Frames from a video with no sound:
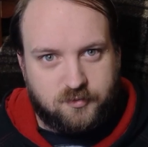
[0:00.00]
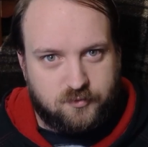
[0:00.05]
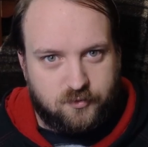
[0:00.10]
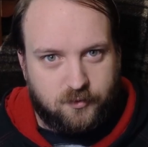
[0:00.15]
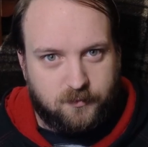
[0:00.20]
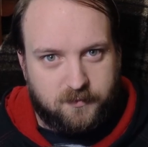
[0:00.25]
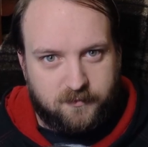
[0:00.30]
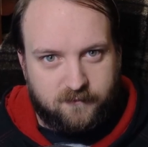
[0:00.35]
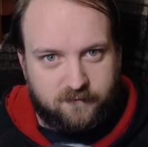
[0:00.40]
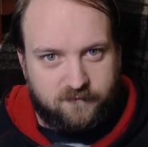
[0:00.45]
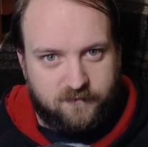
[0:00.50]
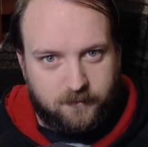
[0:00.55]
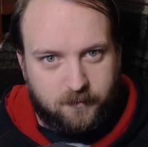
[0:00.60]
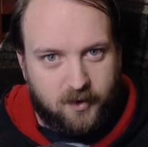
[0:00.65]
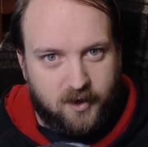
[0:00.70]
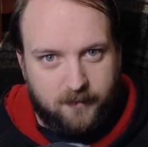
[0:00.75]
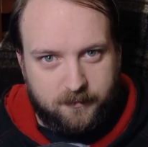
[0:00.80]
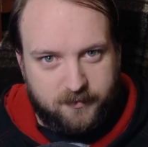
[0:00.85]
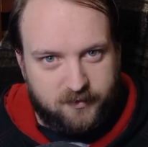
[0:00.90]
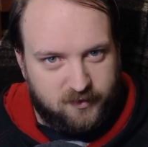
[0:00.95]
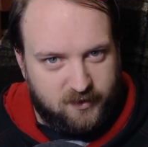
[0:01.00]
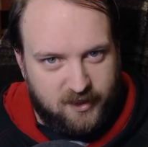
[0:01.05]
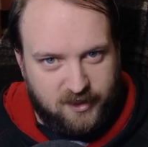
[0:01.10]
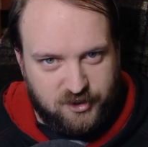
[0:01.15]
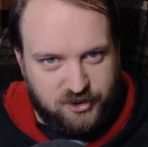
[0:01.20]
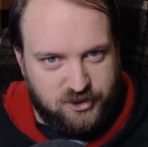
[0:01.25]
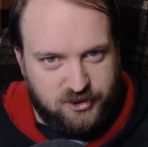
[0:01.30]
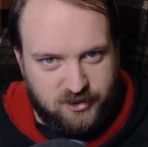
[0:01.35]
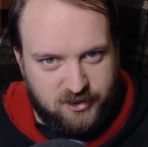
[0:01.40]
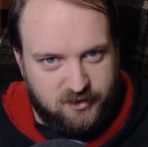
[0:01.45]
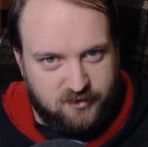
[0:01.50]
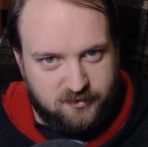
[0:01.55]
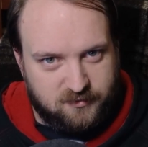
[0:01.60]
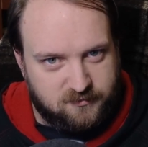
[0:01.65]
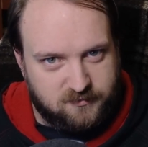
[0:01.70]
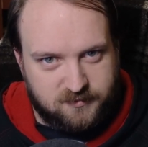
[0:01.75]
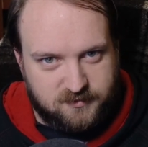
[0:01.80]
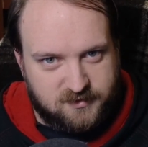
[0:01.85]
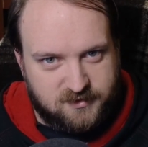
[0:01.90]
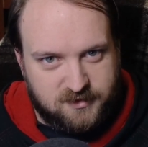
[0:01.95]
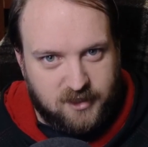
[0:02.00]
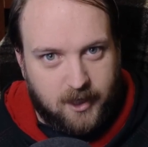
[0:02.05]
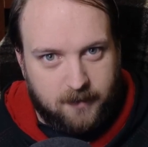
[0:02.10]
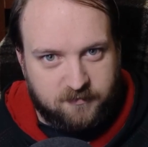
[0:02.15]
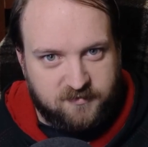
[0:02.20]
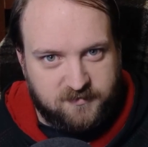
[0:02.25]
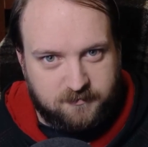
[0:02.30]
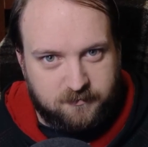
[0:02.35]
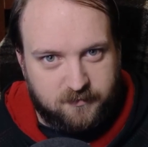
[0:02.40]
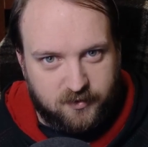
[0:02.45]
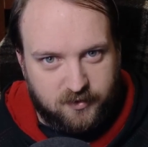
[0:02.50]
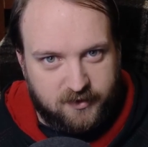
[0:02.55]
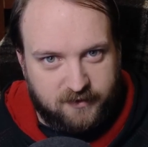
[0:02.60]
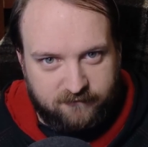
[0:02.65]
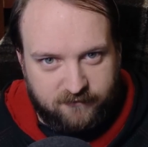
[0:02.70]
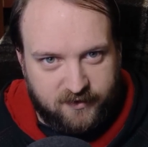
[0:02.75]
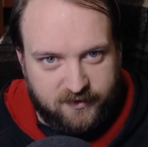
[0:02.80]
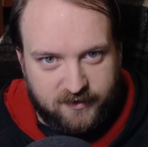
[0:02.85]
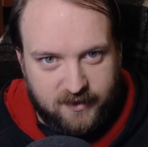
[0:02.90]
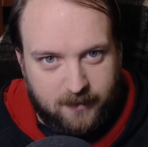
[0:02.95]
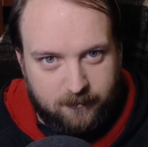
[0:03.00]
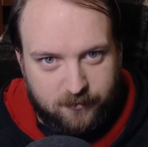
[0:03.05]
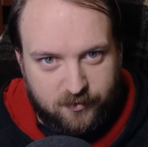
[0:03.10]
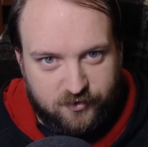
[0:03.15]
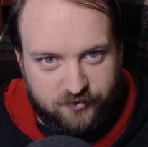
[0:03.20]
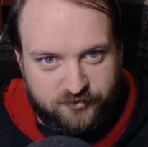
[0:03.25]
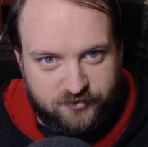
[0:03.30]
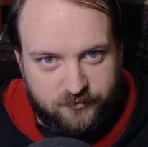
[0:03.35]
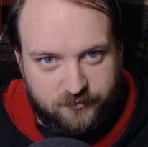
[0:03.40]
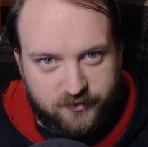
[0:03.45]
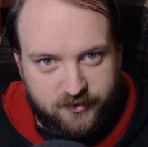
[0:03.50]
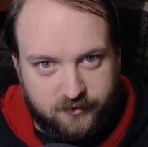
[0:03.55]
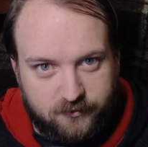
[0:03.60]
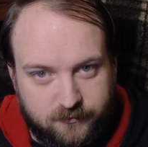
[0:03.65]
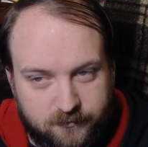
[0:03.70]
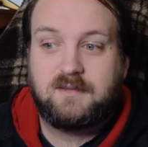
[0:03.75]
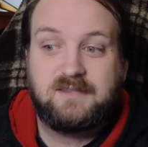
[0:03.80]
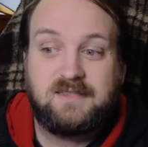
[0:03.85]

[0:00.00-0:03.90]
group of the population stops believing that birds are real.